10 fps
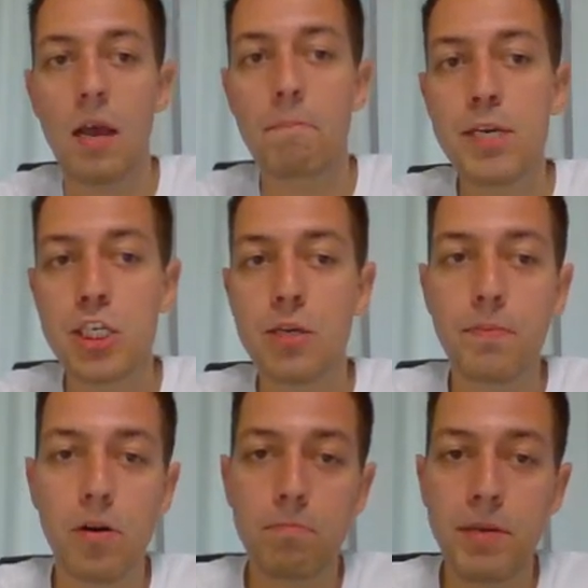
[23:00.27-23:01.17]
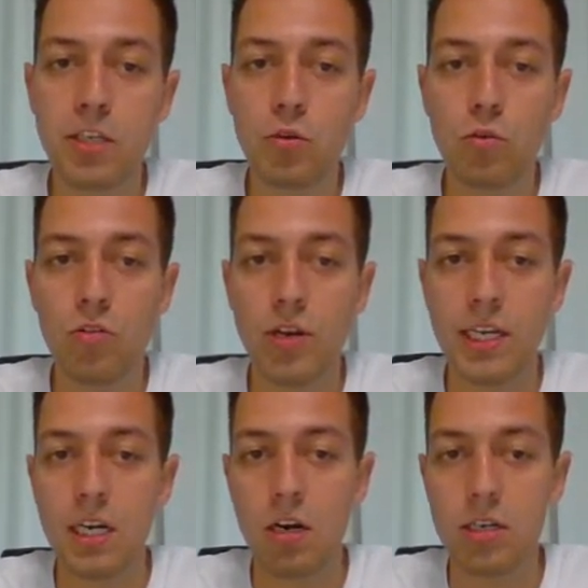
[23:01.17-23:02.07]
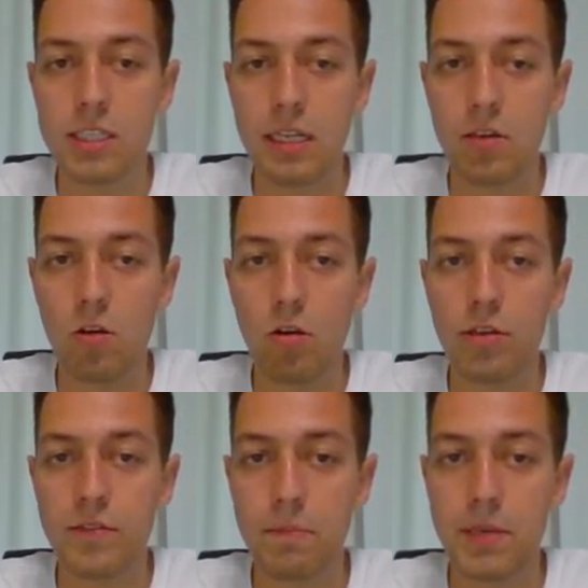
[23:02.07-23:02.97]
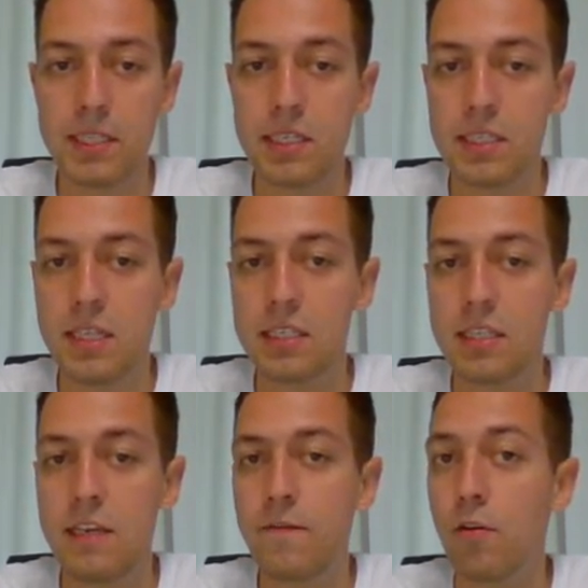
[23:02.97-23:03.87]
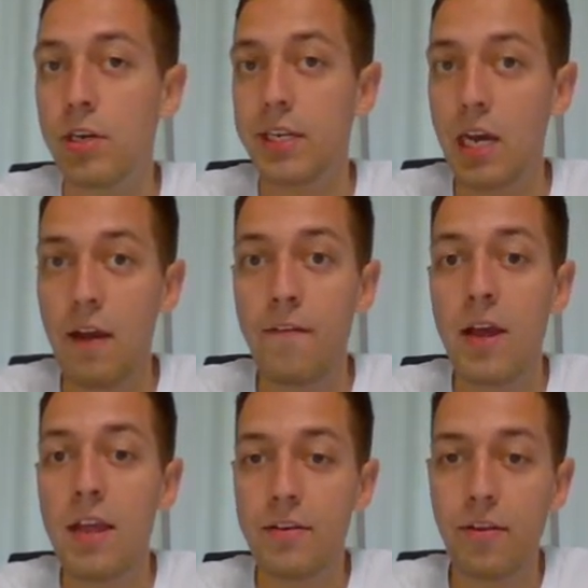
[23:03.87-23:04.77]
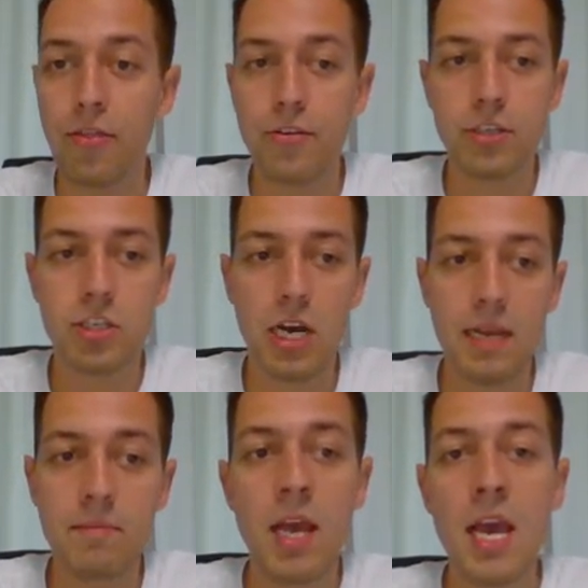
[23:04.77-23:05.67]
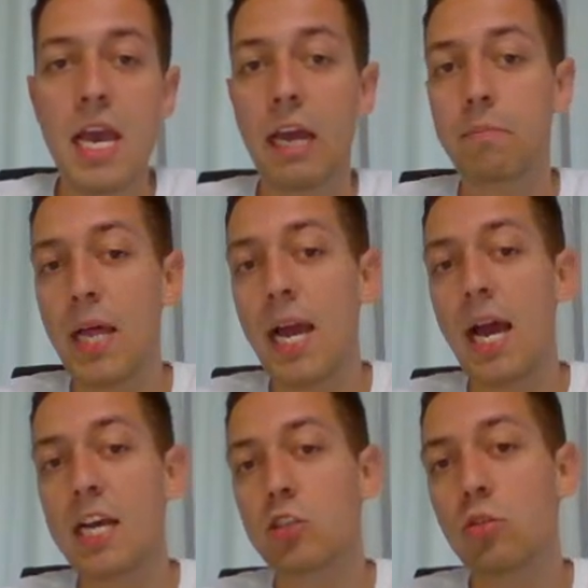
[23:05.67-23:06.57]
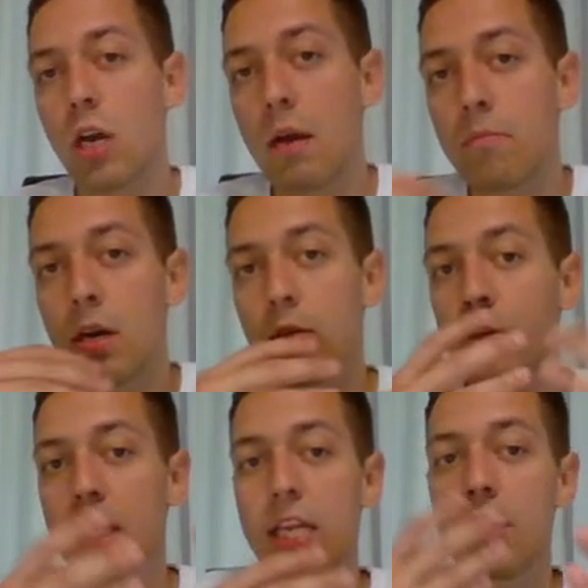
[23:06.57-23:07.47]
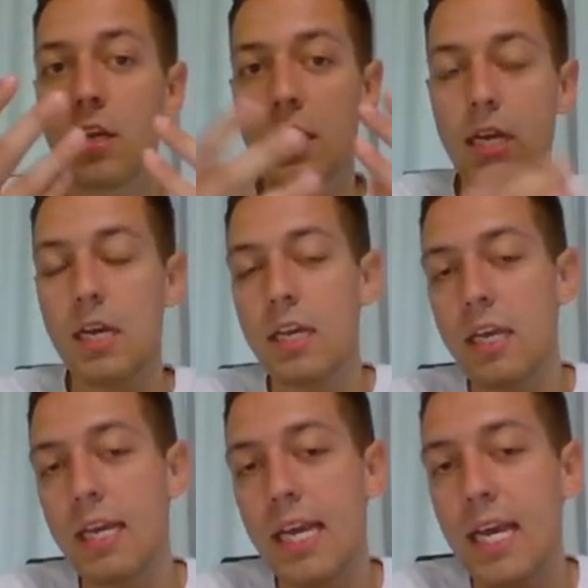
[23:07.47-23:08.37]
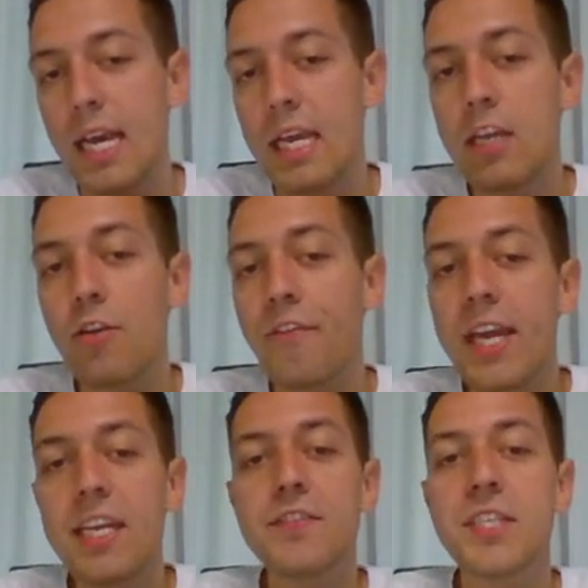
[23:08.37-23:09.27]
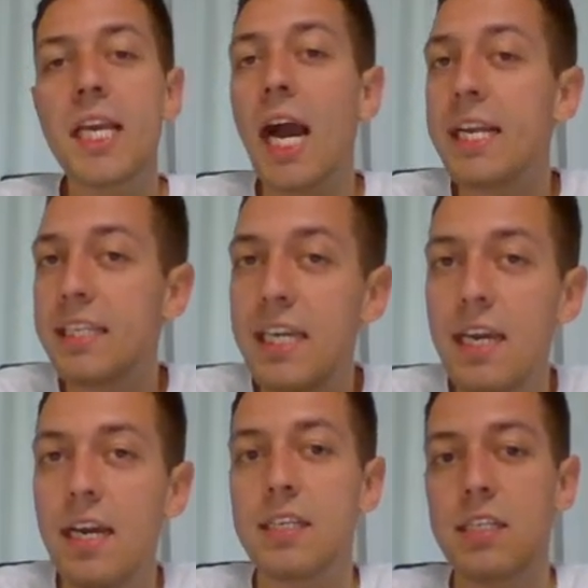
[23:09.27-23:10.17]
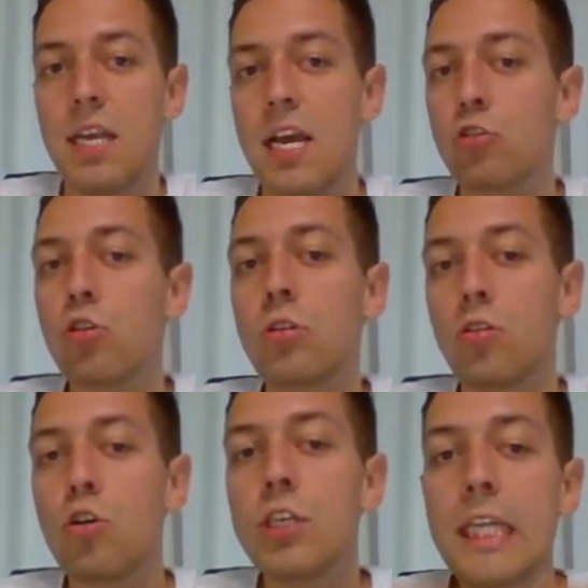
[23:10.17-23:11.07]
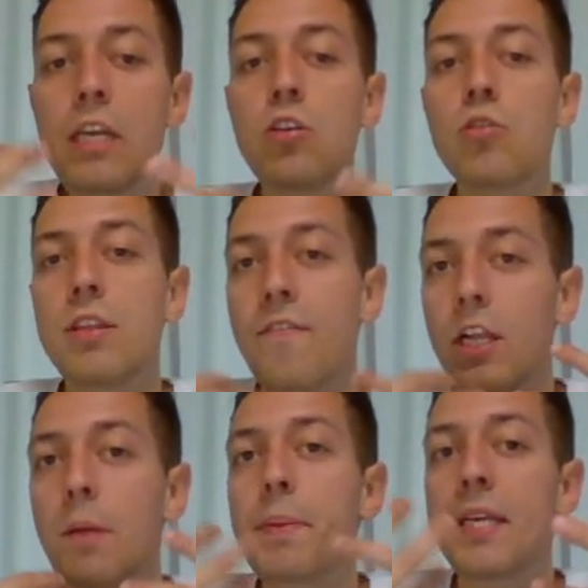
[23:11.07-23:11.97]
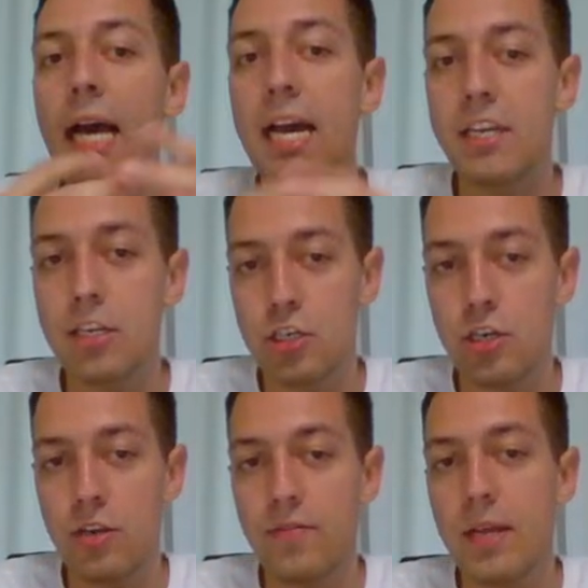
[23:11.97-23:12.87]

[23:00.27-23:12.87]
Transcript: bishop on b2 already guards and all of the pieces this d4 enough the third time and black has to come uh, with in, uh, innovative say ideas to continue developing that initiative